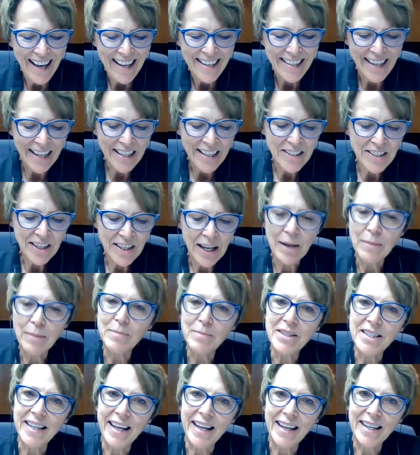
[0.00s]
Next
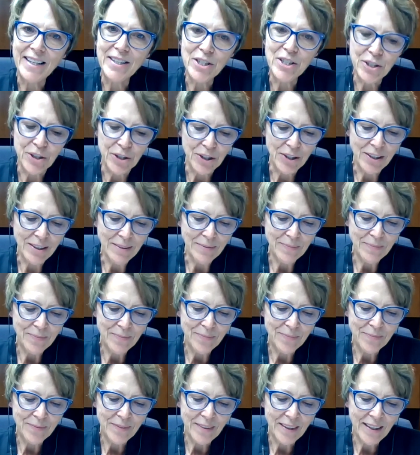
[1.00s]
comes Dan Sturt.